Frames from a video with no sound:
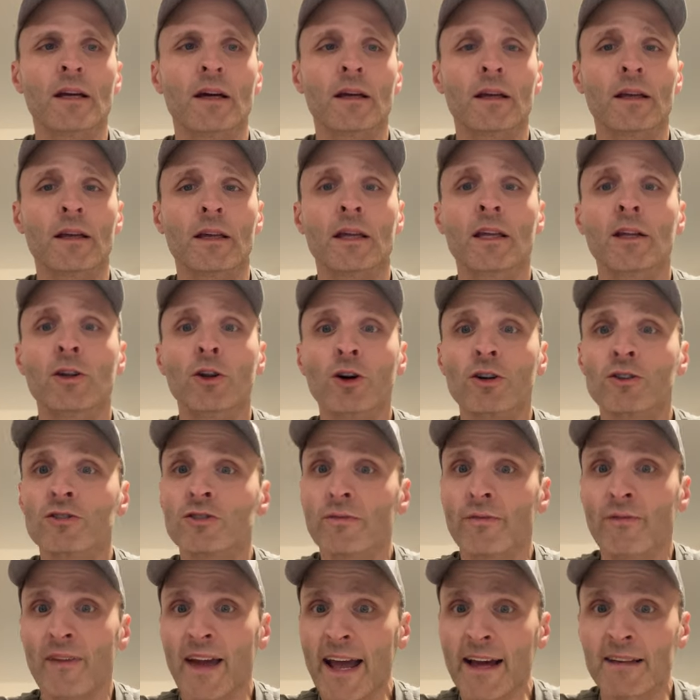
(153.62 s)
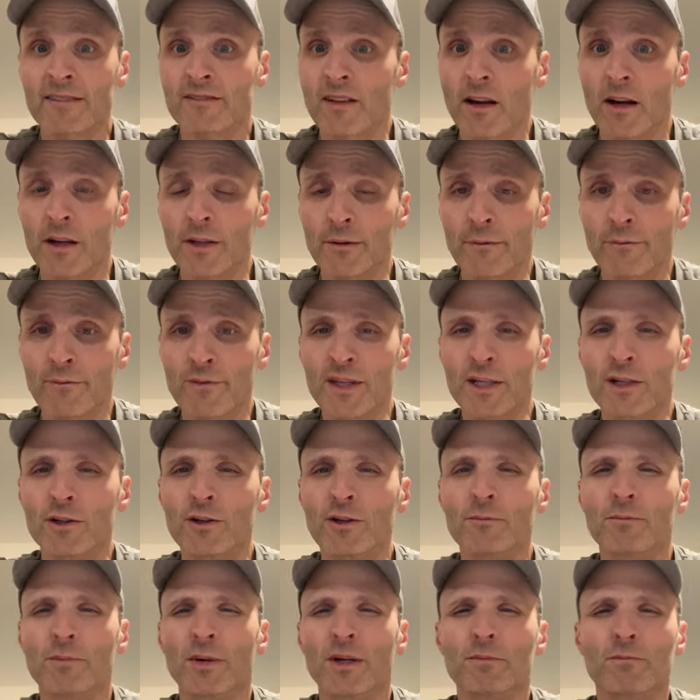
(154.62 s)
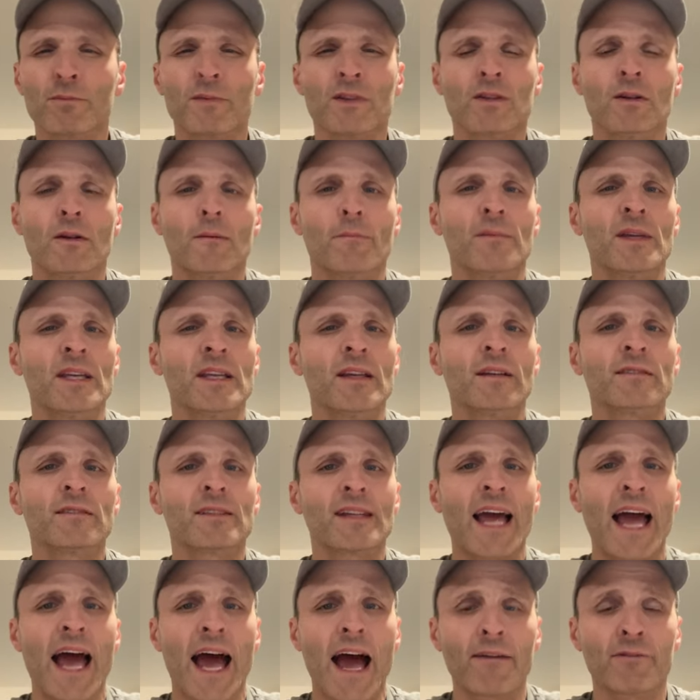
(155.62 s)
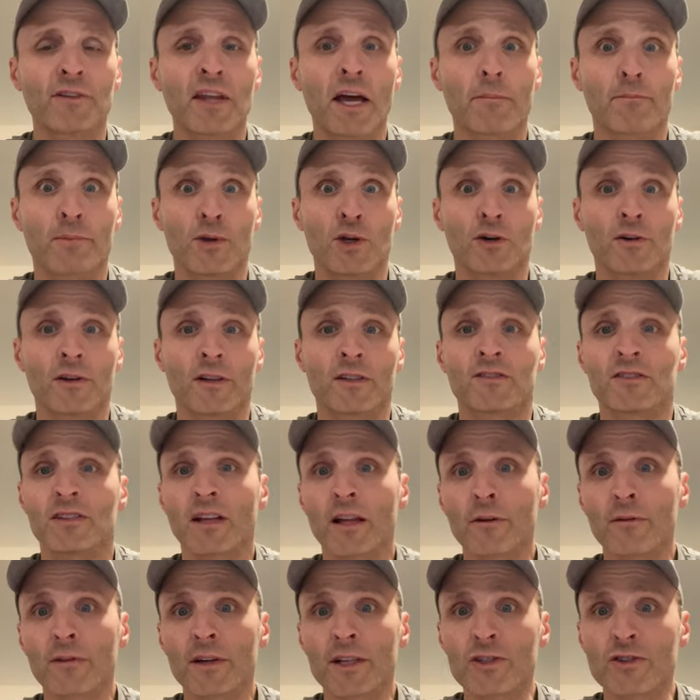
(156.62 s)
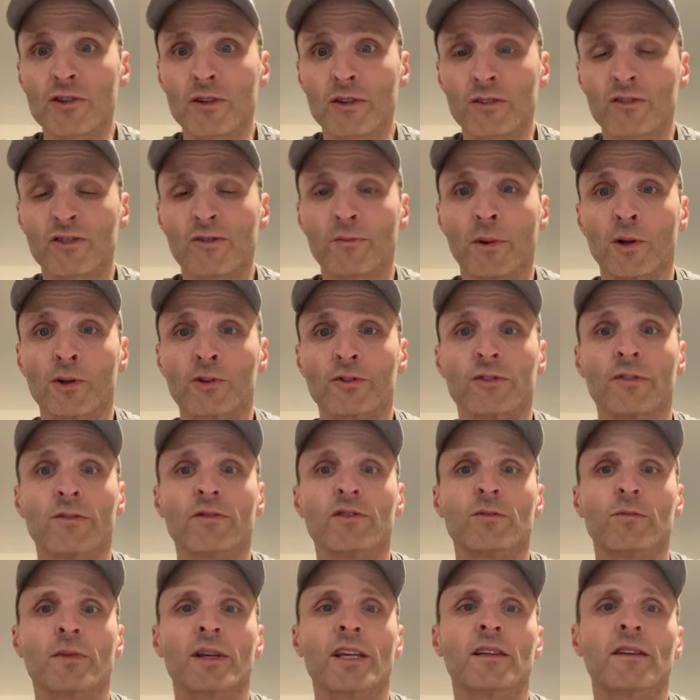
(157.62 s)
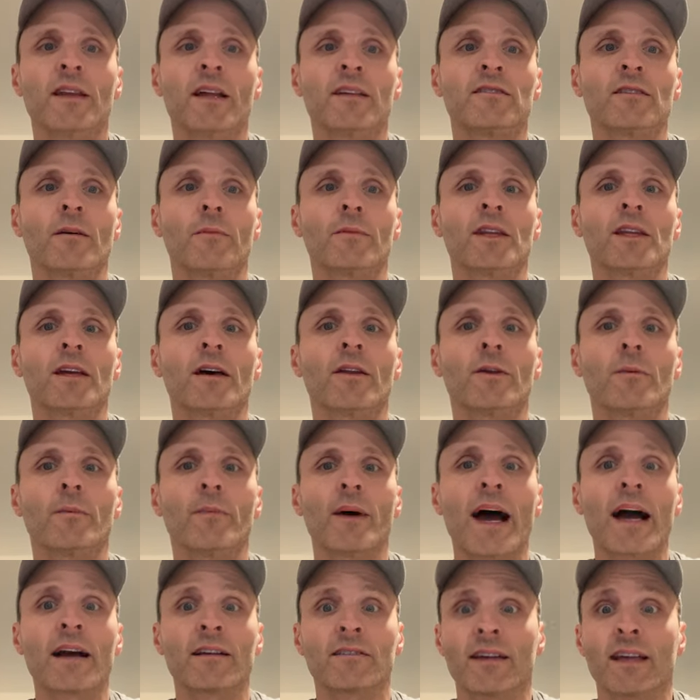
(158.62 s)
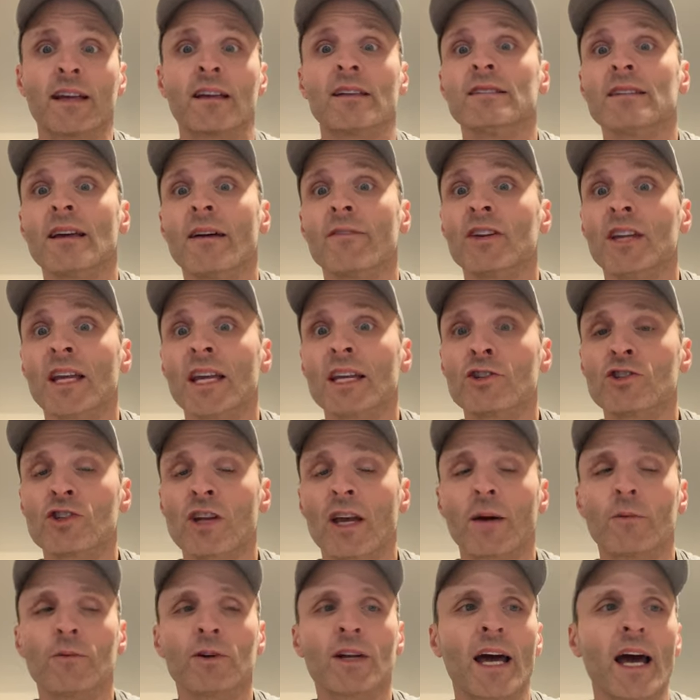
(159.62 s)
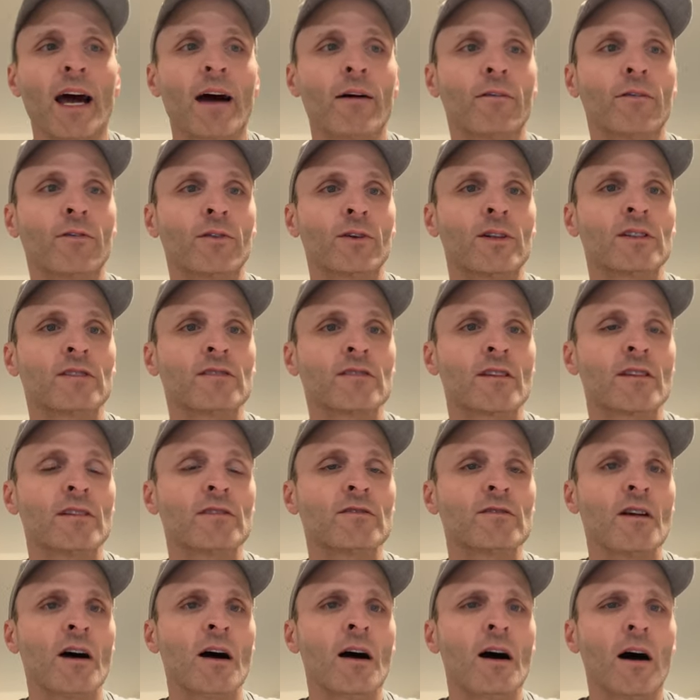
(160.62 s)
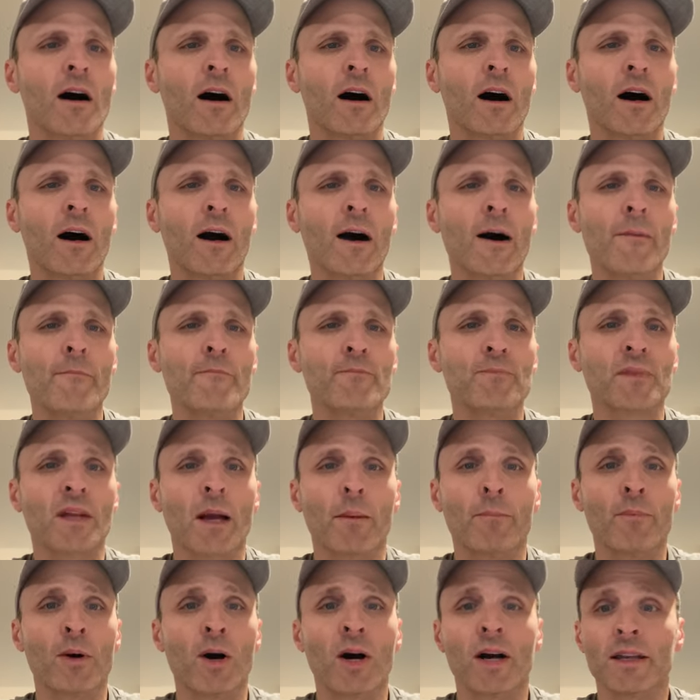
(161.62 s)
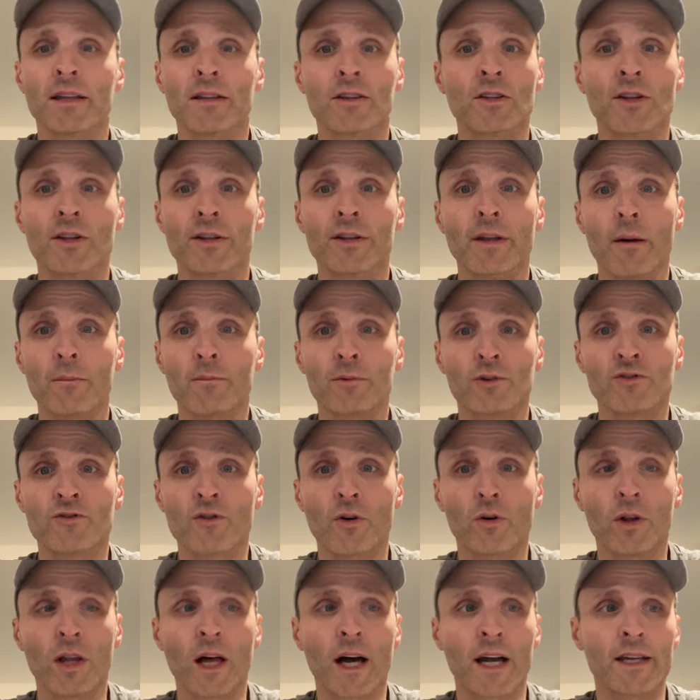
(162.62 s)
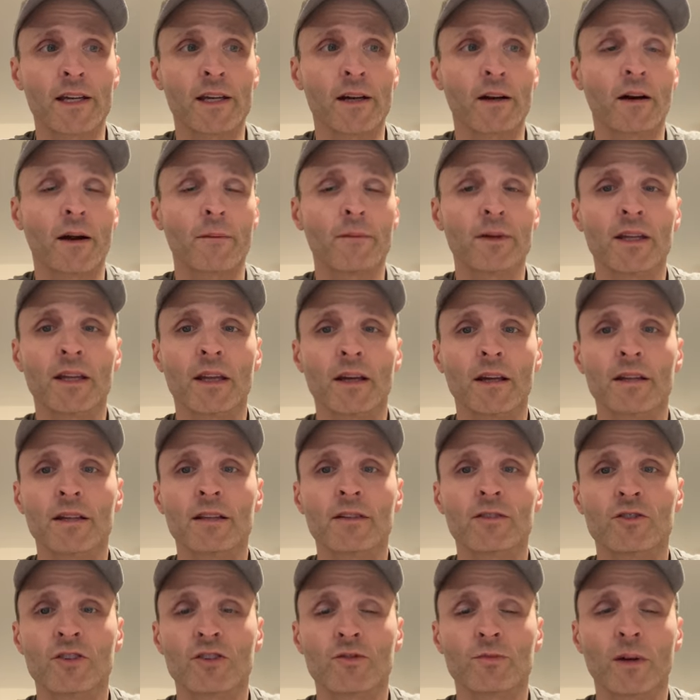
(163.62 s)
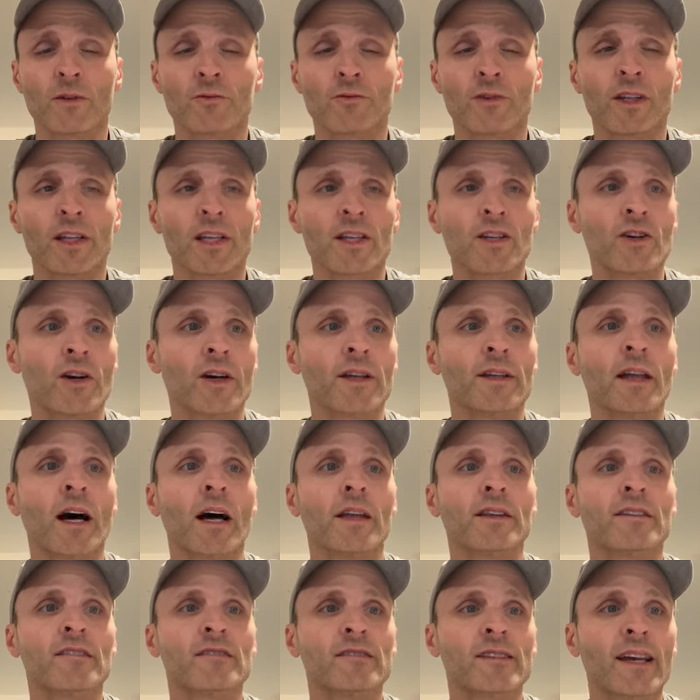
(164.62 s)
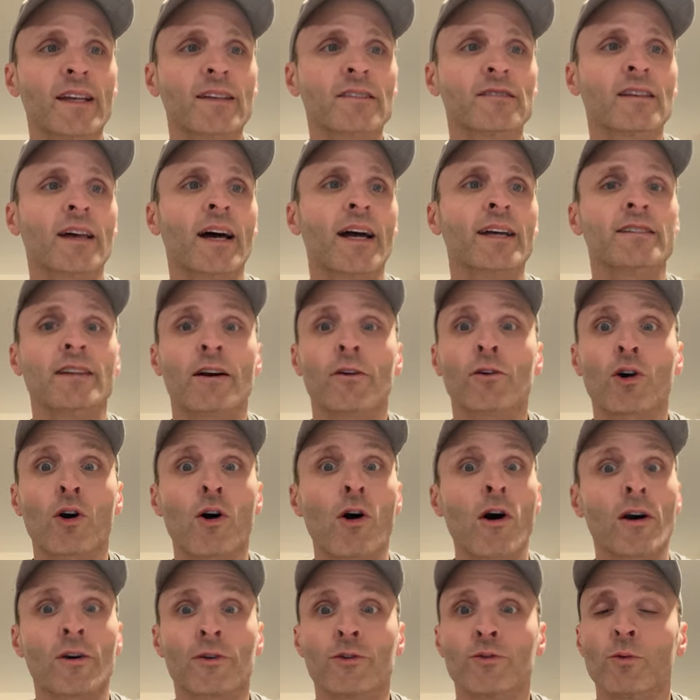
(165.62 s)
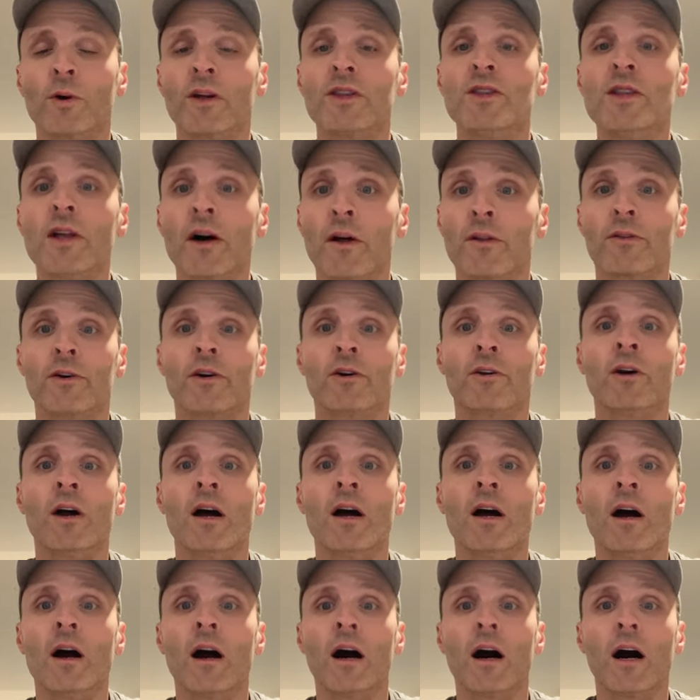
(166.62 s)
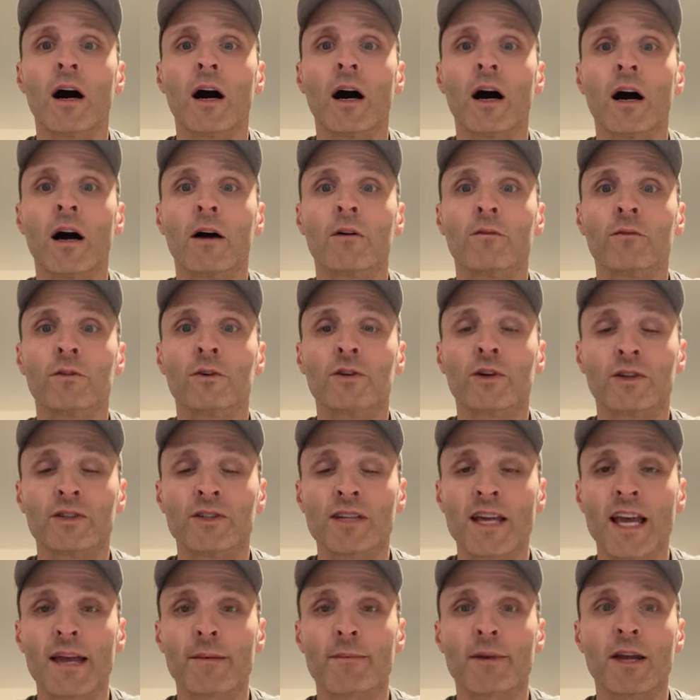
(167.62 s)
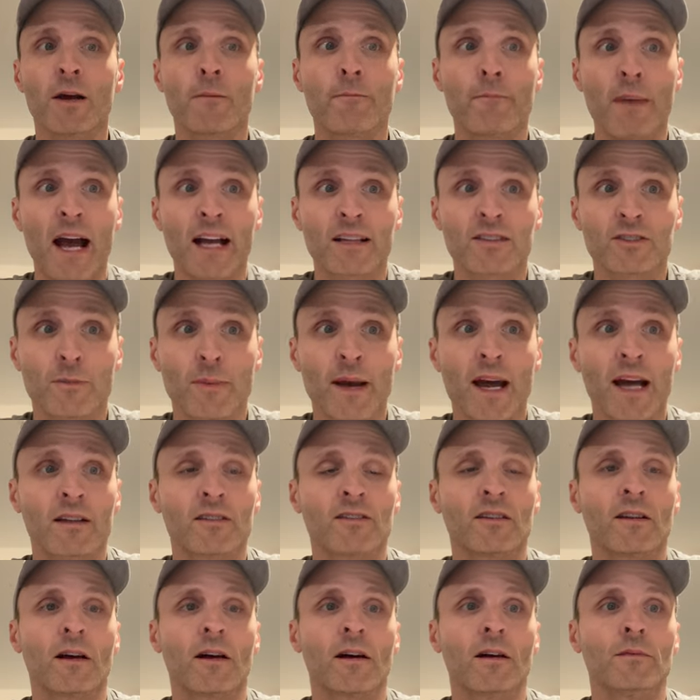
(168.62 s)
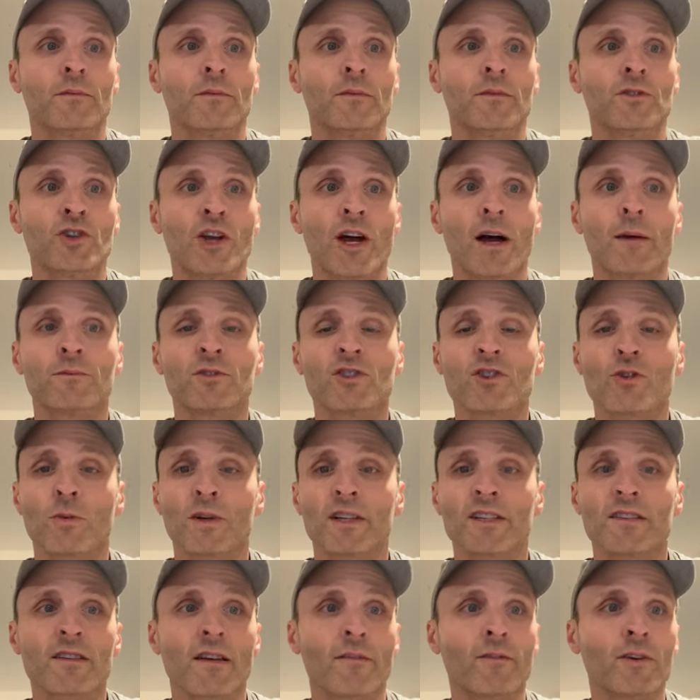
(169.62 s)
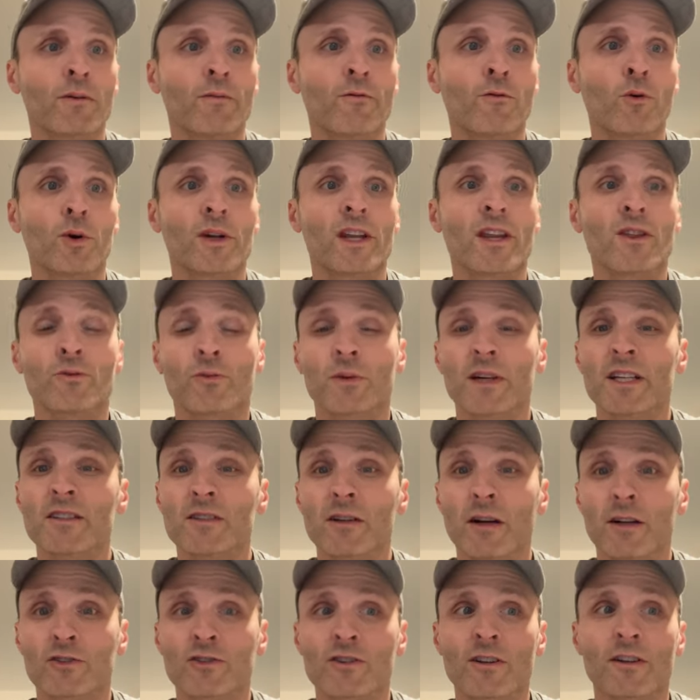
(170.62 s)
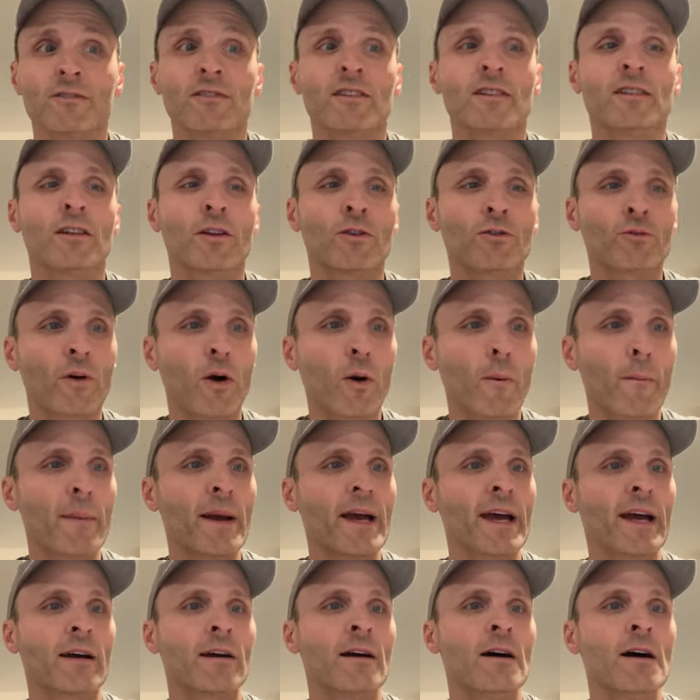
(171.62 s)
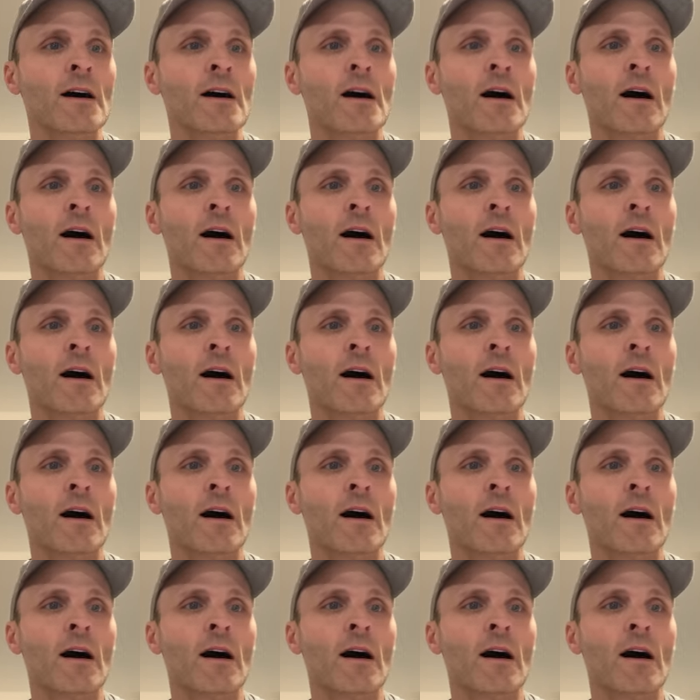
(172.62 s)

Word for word: he looks fast on the field, but the, he doesn't have that pure acceleration, explosive speed that some of the other backs, like a De'Von Achane, would have, for instance. Um, but the numbers don't lie here. I mean, they, he's just been really good. On the Saints side, Derek Carr threw another uh, good game here. Back to back gems, 27 to 43 touchdowns. He did throw a pick.